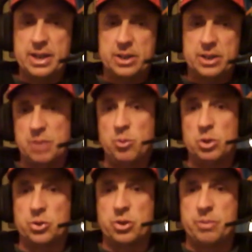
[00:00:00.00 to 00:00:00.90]

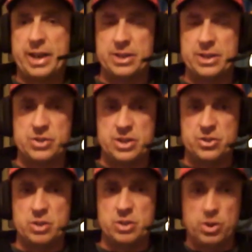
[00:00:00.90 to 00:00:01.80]
someone's going to make a
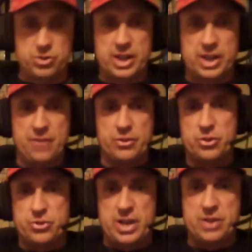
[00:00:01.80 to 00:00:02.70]
decision once the
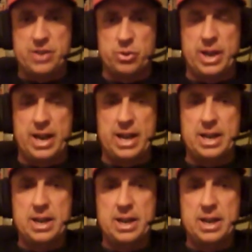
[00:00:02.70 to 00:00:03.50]
governor says, okay,